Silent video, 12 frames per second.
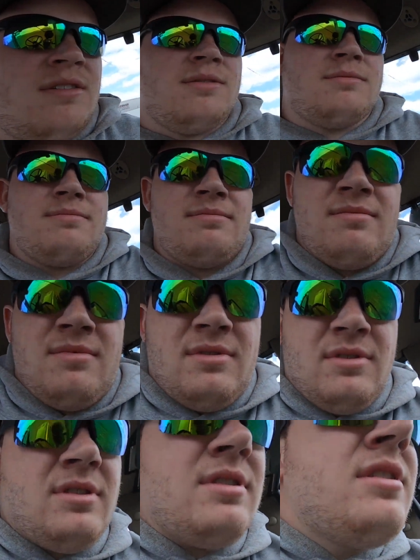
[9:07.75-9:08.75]
So
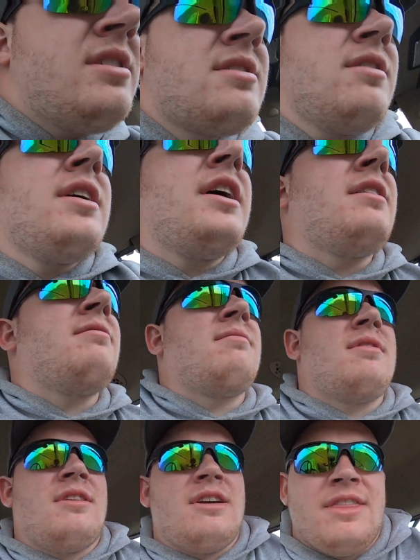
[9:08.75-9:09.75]
let's go ahead
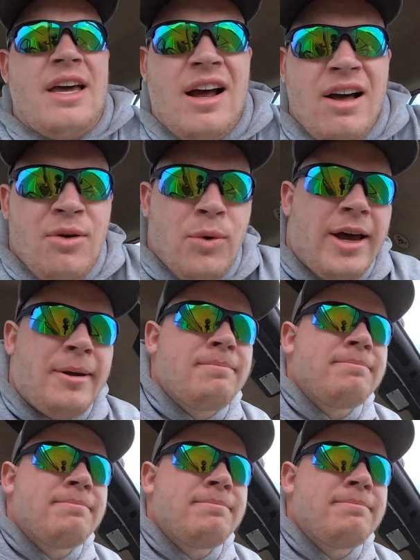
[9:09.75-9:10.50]
and get that out of the way.